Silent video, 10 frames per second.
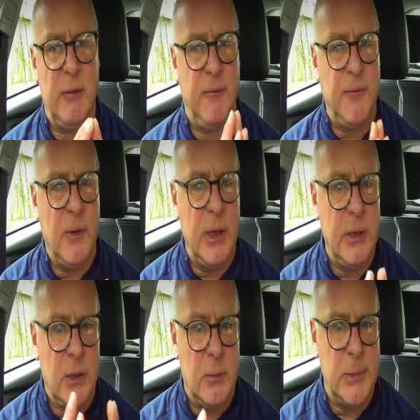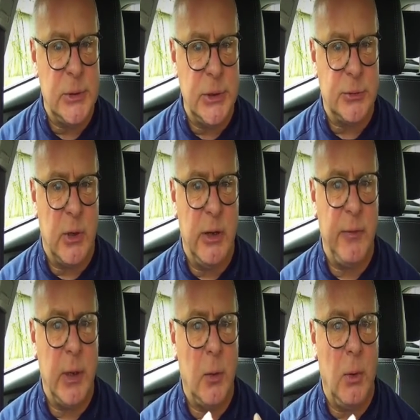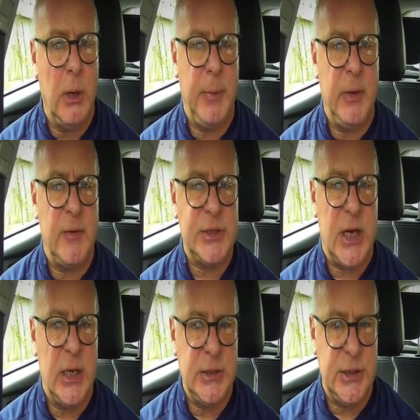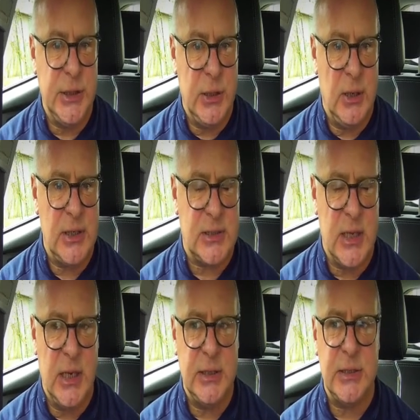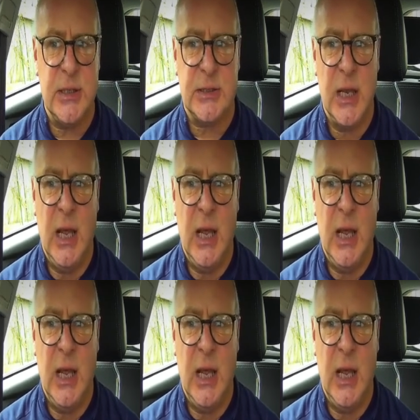find commentary driving quite a bit of a challenge in the early stages,